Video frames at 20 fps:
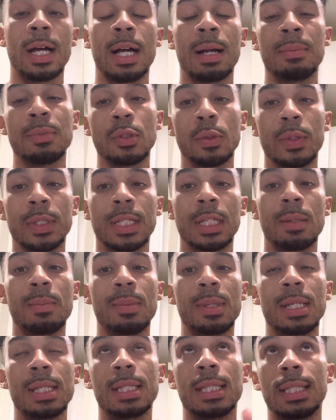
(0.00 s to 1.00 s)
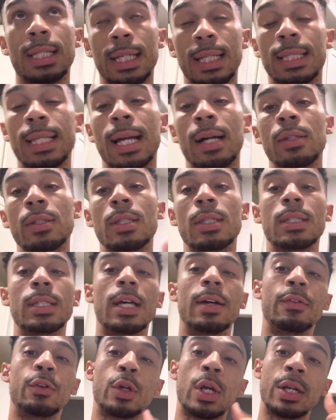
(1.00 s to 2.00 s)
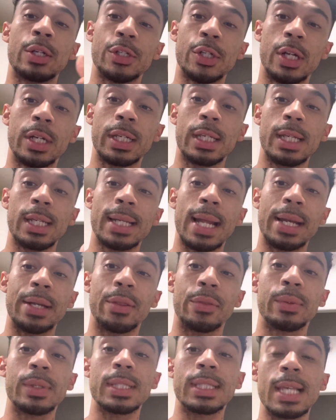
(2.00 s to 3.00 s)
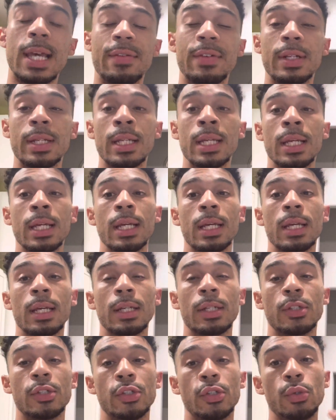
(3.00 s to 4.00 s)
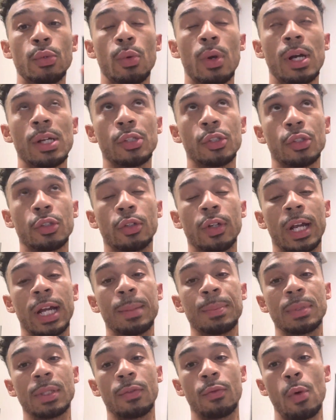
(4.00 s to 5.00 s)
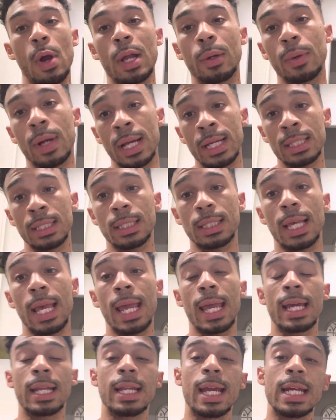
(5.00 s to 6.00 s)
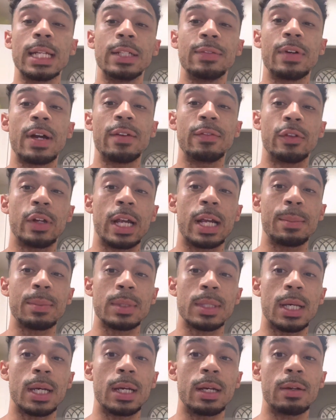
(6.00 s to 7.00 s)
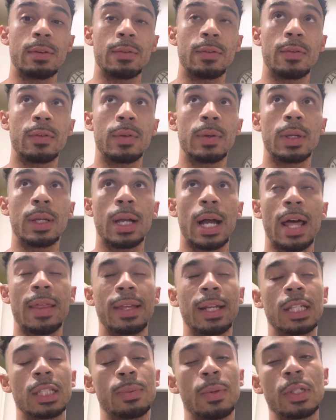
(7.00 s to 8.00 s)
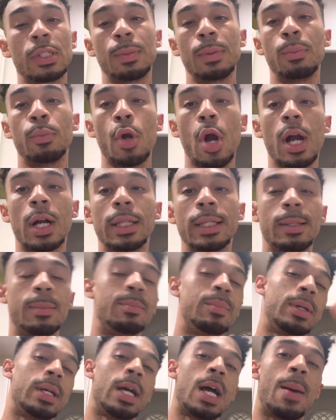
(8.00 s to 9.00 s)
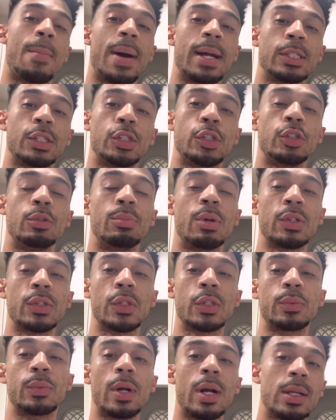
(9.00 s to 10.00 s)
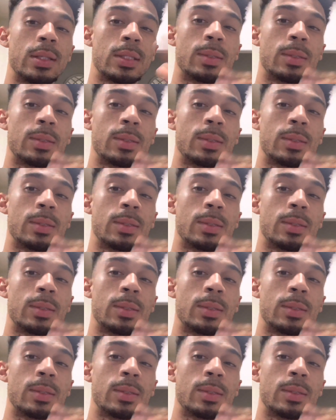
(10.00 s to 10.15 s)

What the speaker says: So it's gonna be 6 ounces of ground turkey, 93.7, 200 grams of white rice, and 85 grams of, I think it's supposed to be broccoli, but I might just do Brussels sprouts,